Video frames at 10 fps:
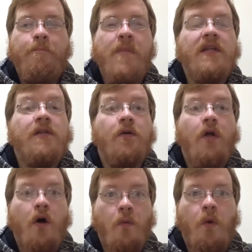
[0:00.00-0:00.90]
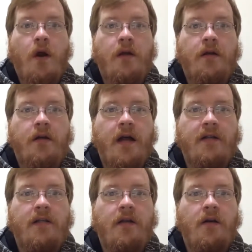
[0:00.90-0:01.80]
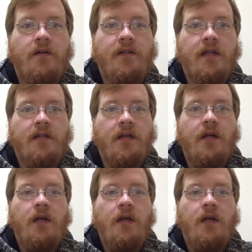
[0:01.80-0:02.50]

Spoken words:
mental homework, as he calls it.